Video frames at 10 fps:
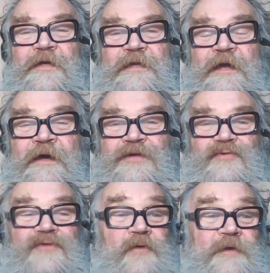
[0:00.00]
Yeah,
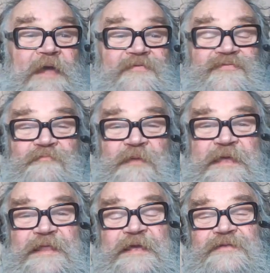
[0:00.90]
you don't get
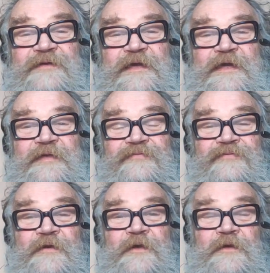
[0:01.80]
speeding tickets.